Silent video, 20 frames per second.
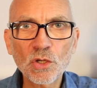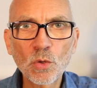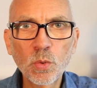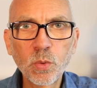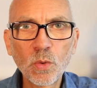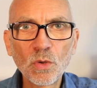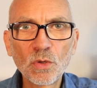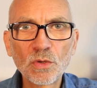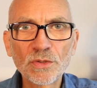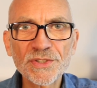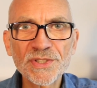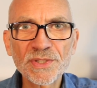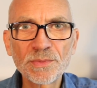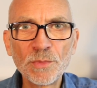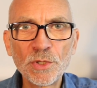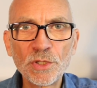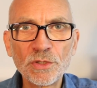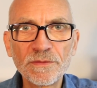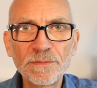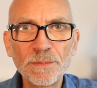Quartz
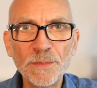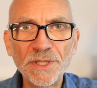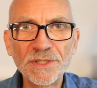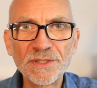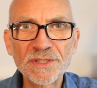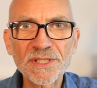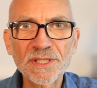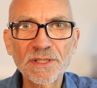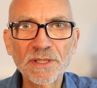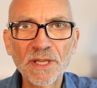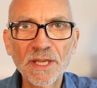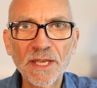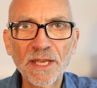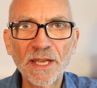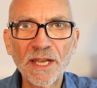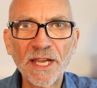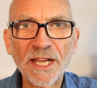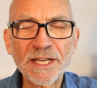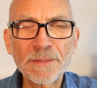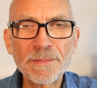movement,
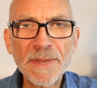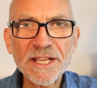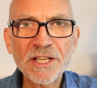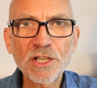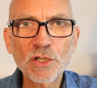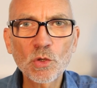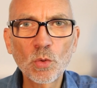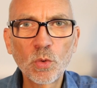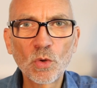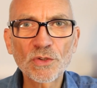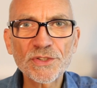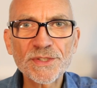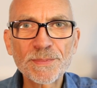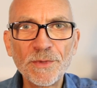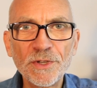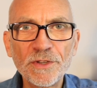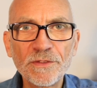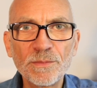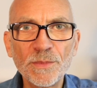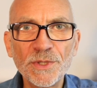and a Mecha Quartz
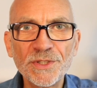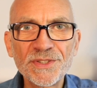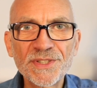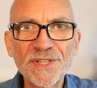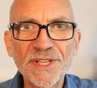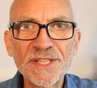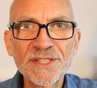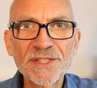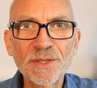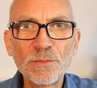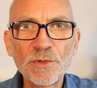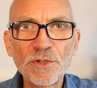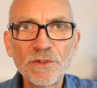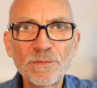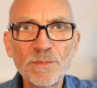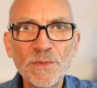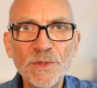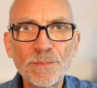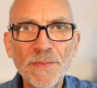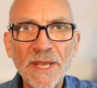movement is a
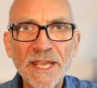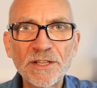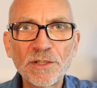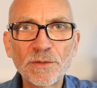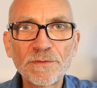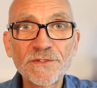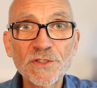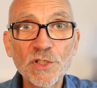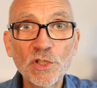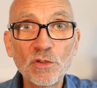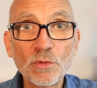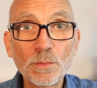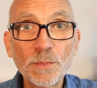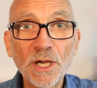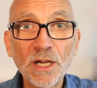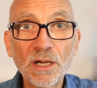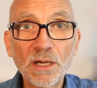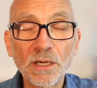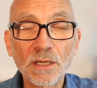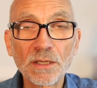movement made of 2
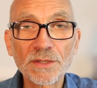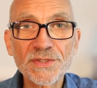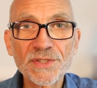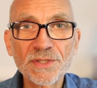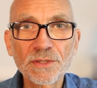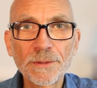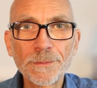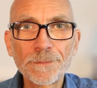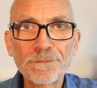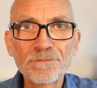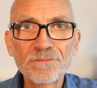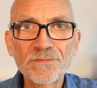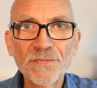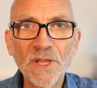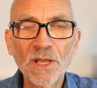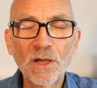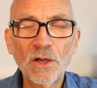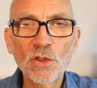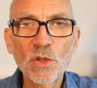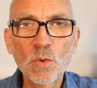parts.
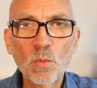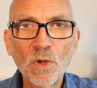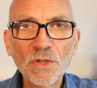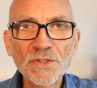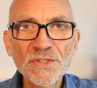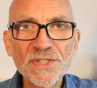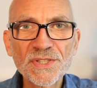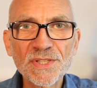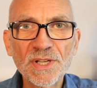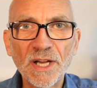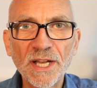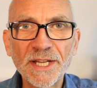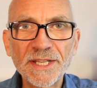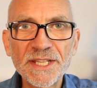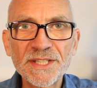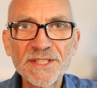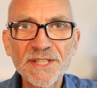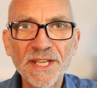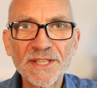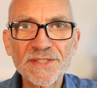On the one side
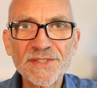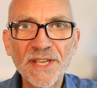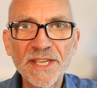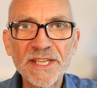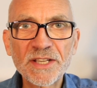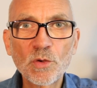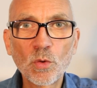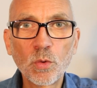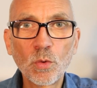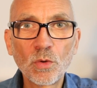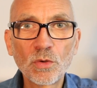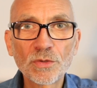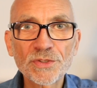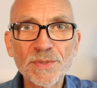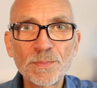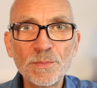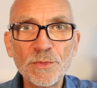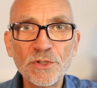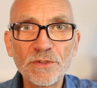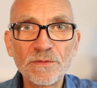it has a
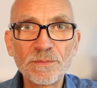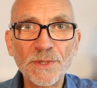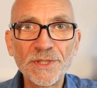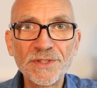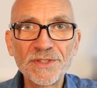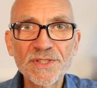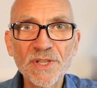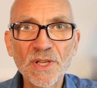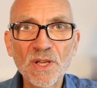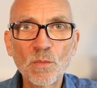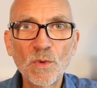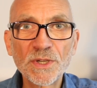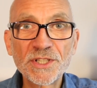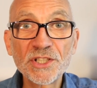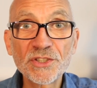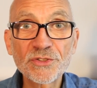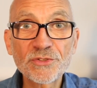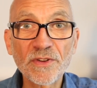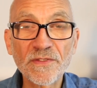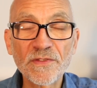quartz movement which
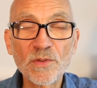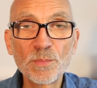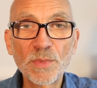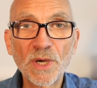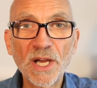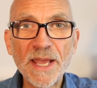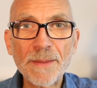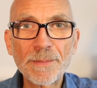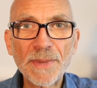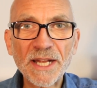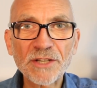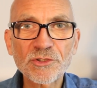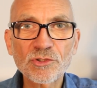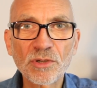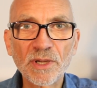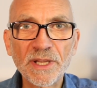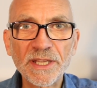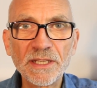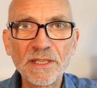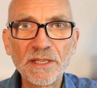is driven by a
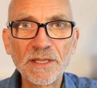battery,